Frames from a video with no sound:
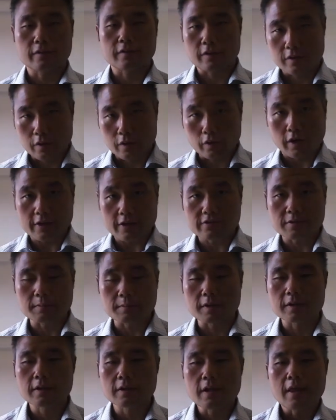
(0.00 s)
your
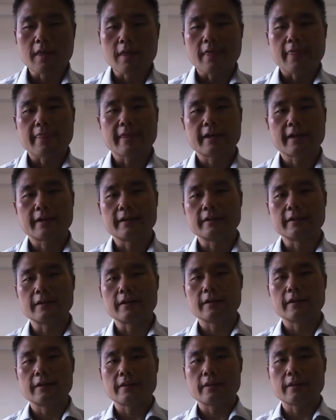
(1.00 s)
customer, then
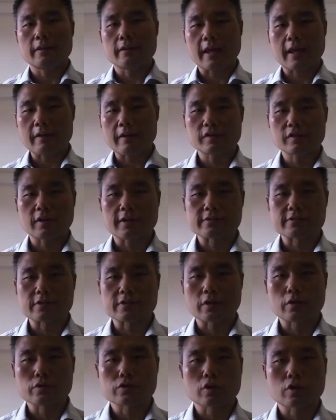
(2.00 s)

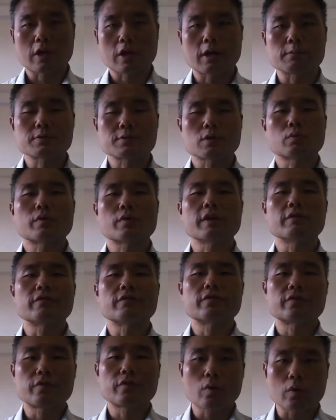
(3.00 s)
advertising also helps
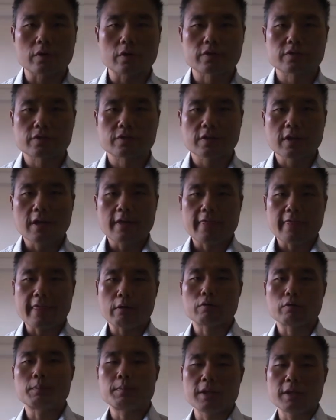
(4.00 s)
reinforce
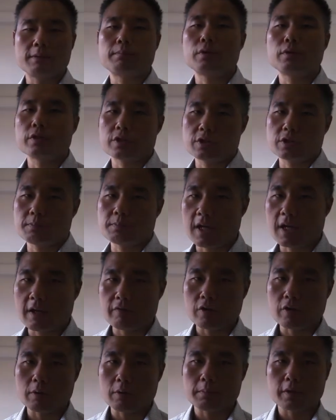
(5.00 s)
that repeat purchase
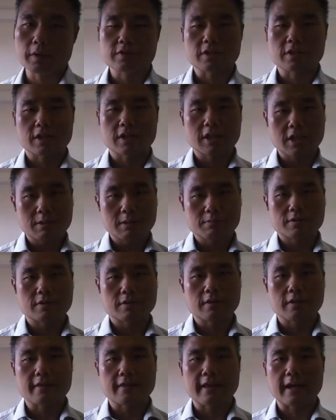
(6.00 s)
behavior, because it keeps
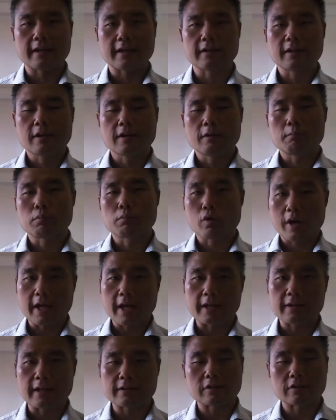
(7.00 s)
that
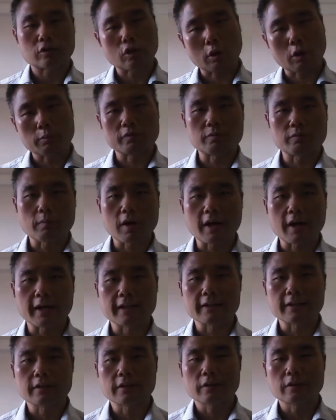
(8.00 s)
brand at the top of
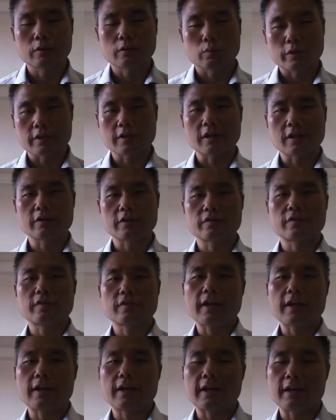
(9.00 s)
mind with enough
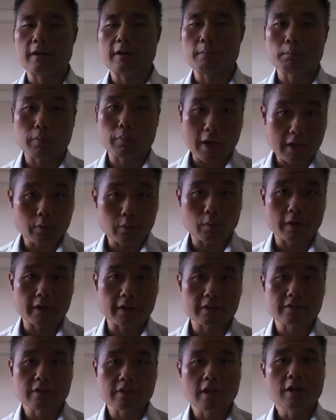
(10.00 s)
brand
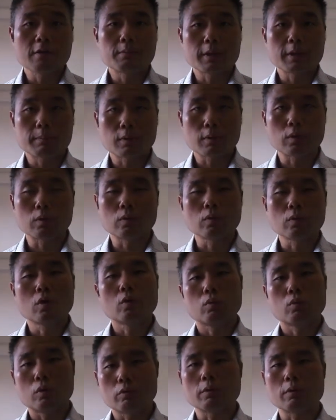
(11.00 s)
awareness. People
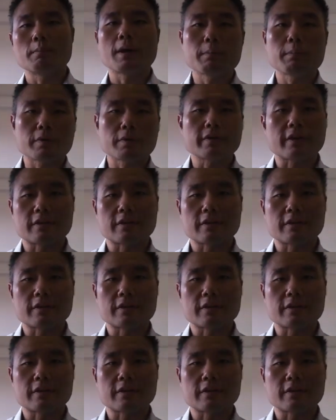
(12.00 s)
will remember that